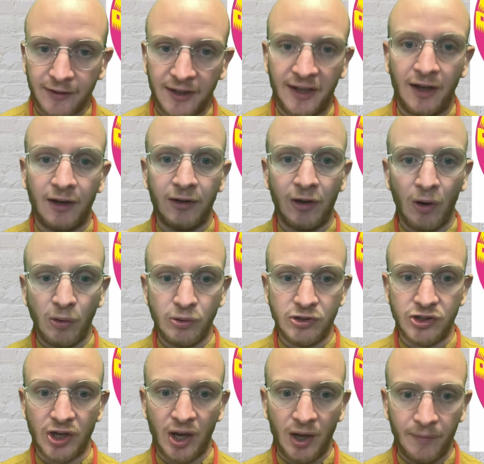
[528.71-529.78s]
in our
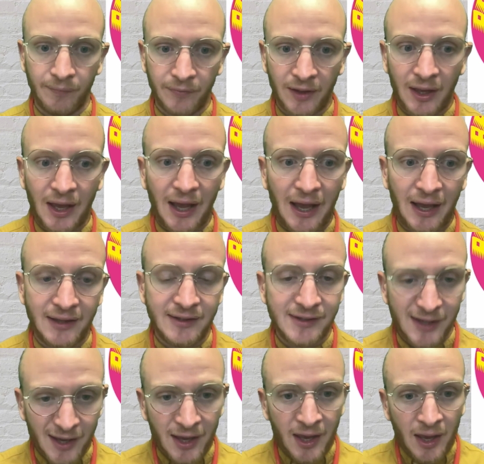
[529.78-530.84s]
culture. And